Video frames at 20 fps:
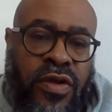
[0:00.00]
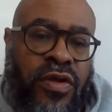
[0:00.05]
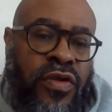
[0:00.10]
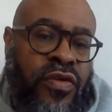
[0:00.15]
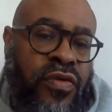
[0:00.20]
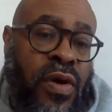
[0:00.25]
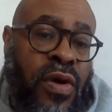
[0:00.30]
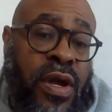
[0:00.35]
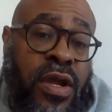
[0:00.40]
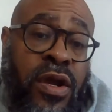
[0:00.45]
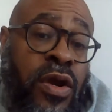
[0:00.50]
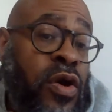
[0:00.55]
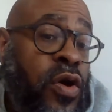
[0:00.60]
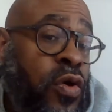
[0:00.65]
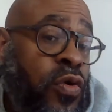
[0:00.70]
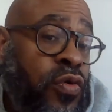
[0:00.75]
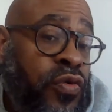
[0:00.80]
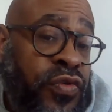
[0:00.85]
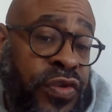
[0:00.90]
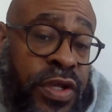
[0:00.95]
so I can
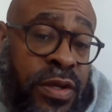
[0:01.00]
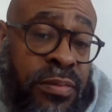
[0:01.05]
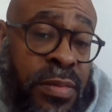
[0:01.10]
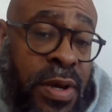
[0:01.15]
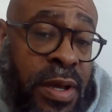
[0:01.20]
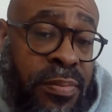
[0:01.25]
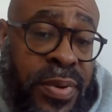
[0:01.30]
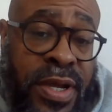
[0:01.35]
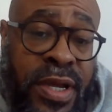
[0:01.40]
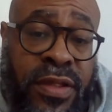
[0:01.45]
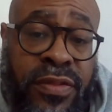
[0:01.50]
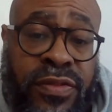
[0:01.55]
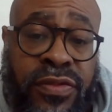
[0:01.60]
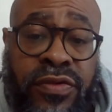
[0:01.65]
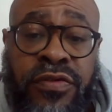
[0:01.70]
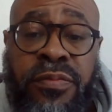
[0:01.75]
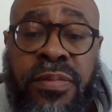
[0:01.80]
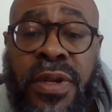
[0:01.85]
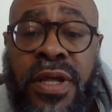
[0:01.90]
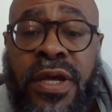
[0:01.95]
go see my
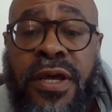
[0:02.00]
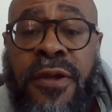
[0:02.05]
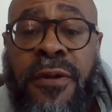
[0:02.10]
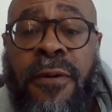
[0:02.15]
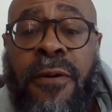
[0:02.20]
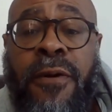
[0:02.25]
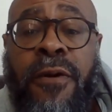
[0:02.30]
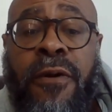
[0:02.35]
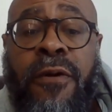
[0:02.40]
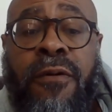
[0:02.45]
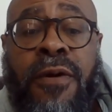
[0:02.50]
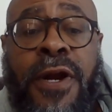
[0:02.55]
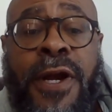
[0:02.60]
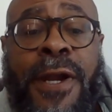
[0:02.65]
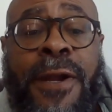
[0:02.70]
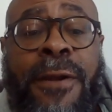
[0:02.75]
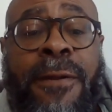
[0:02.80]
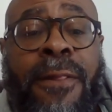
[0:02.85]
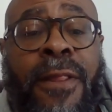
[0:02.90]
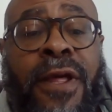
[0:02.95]
Panthers play,
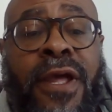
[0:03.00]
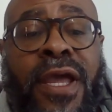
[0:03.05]
right?